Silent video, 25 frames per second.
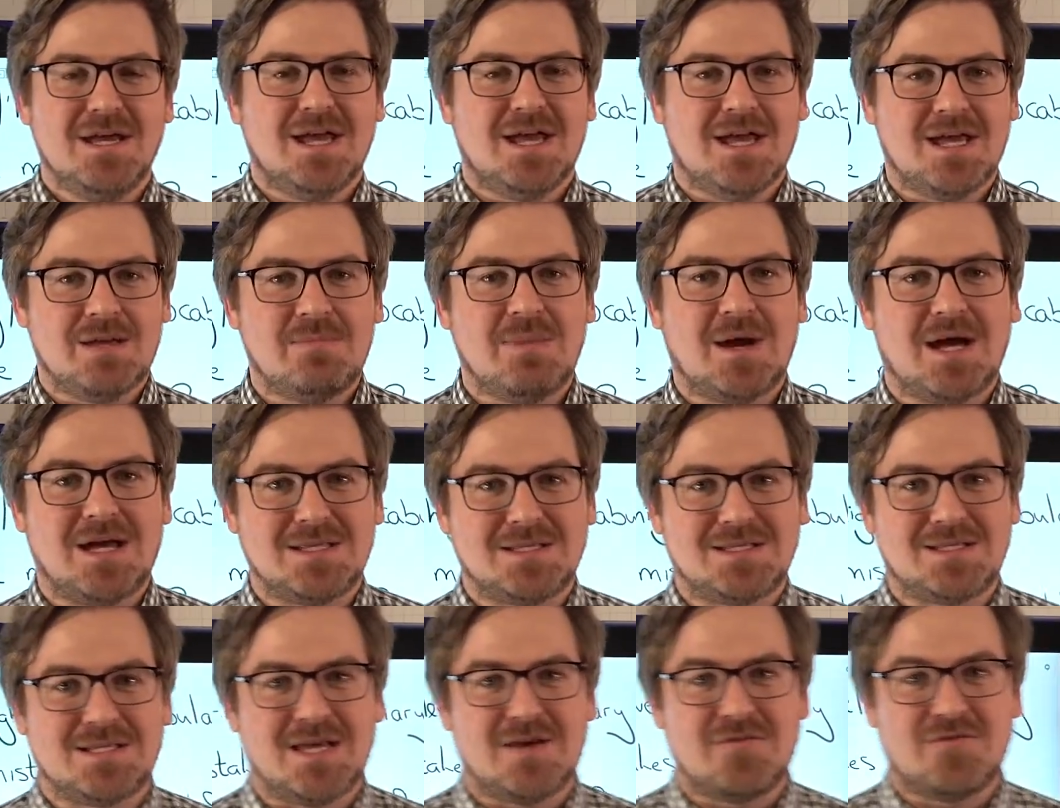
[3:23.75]
a
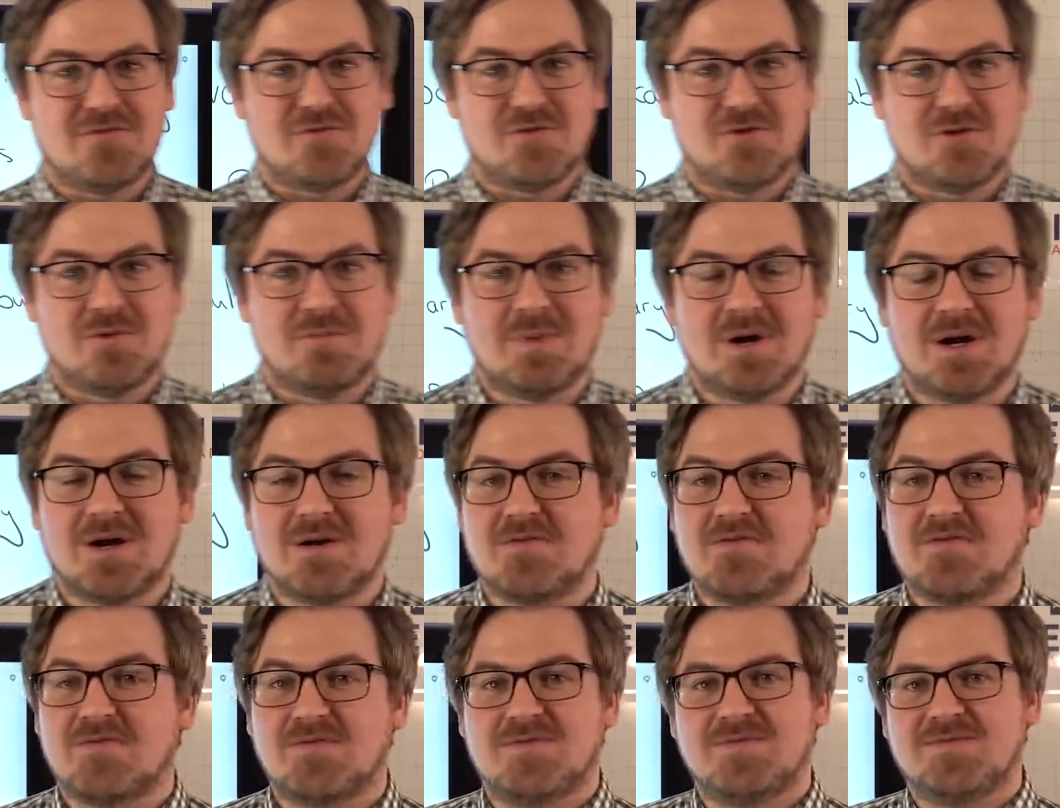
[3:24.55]
band 7 or
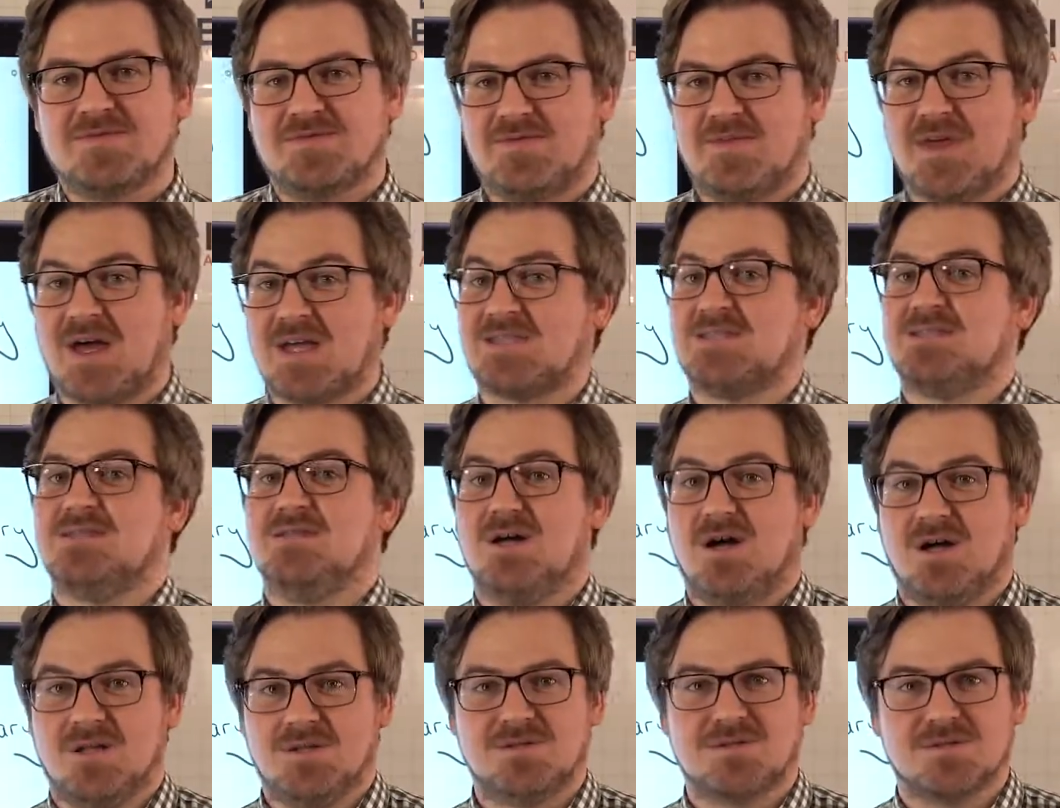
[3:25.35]
above. That's
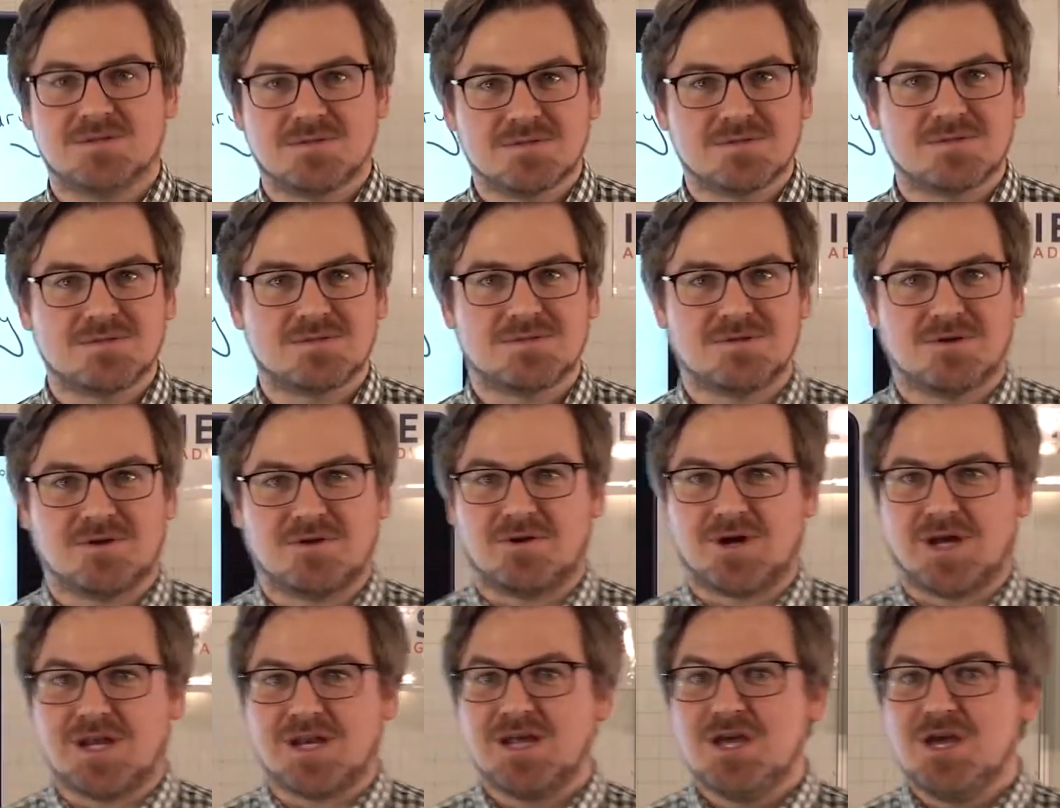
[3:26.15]
nonsense, all
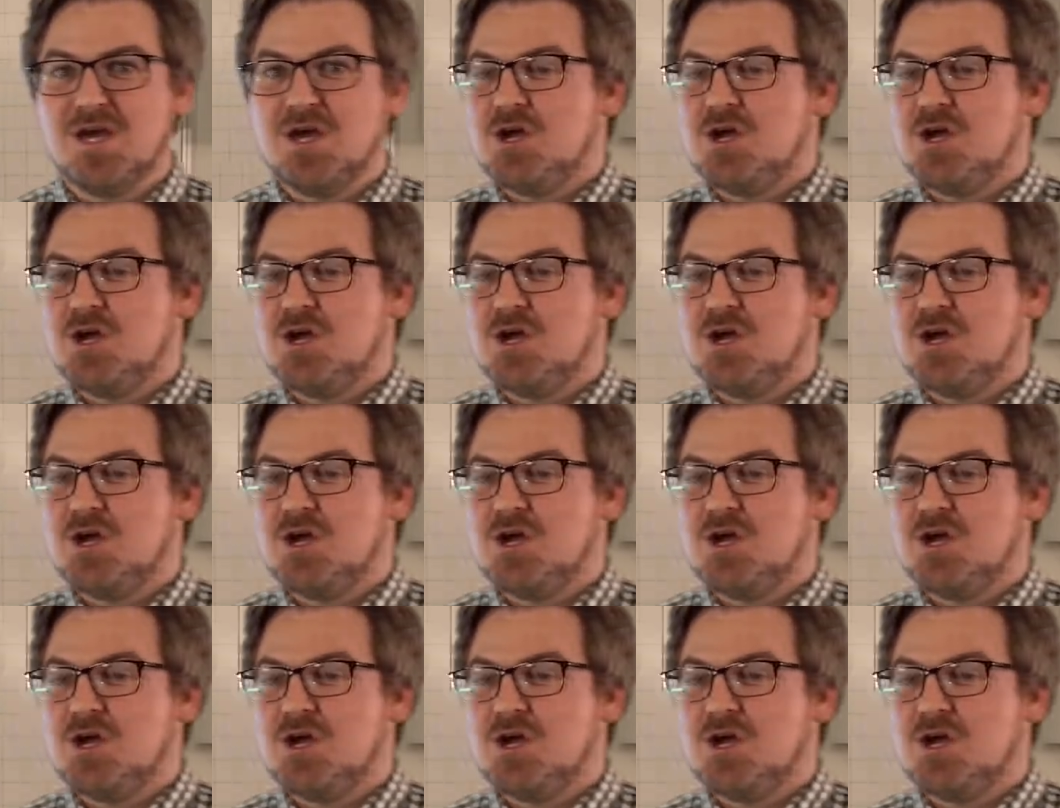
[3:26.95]
right?